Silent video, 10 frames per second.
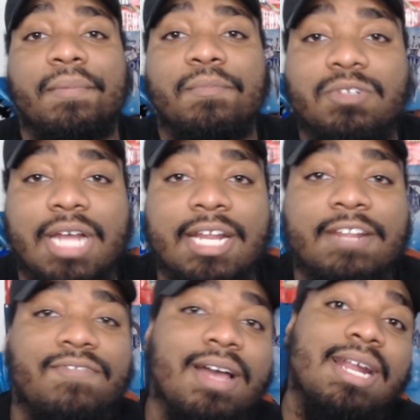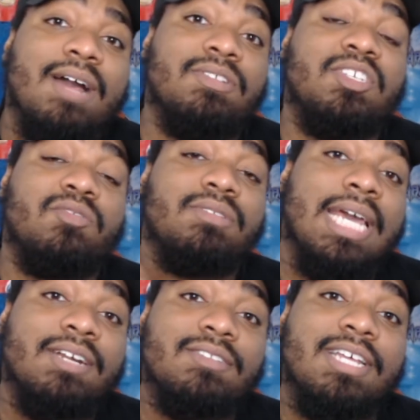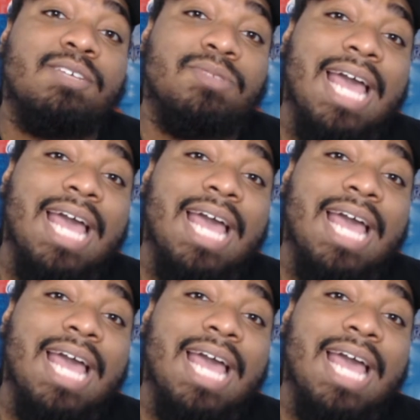which I didn't find out until later, that he was